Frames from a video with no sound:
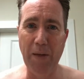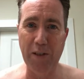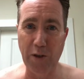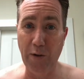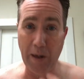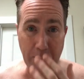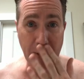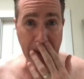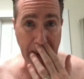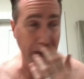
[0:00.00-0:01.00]
a certain
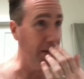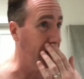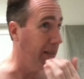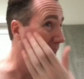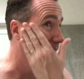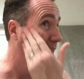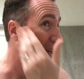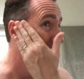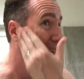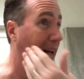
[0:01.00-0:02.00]
number of years in you.
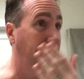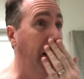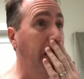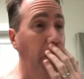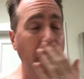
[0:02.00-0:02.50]
And then you